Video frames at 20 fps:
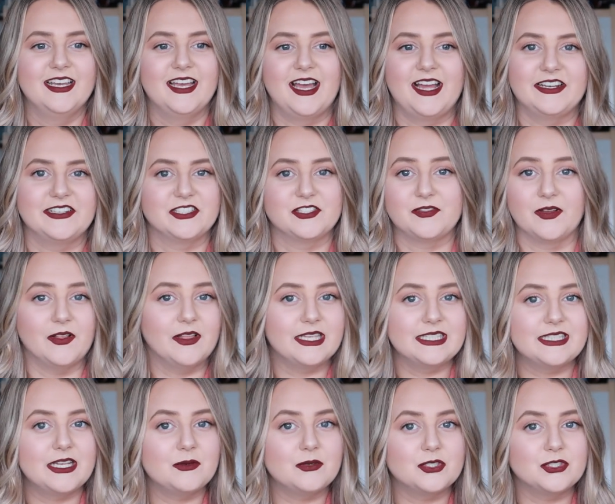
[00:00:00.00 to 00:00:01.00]
I just felt
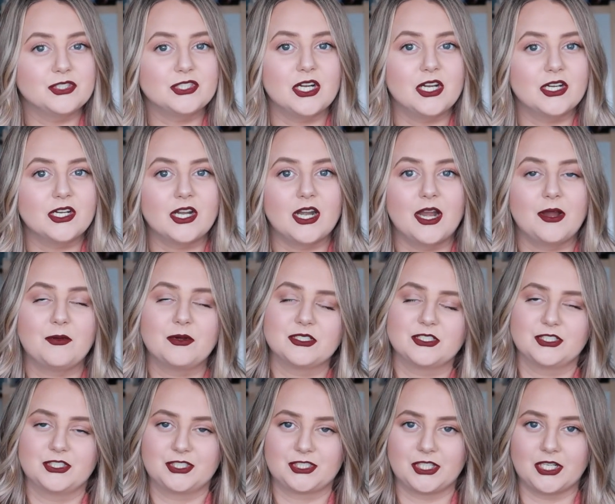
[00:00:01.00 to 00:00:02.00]
like they were stronger. I
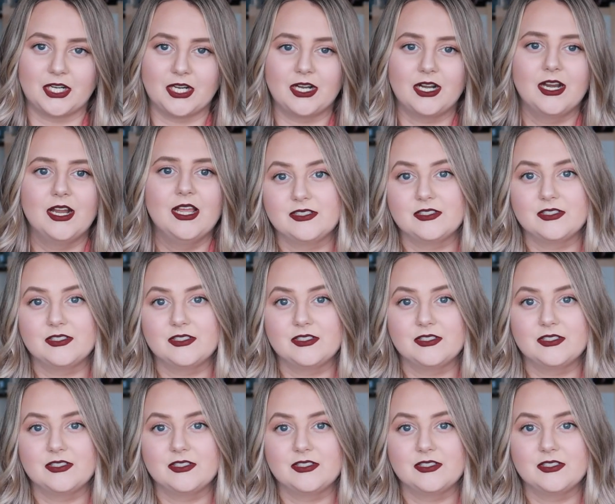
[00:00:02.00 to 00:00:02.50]
wasn't sure.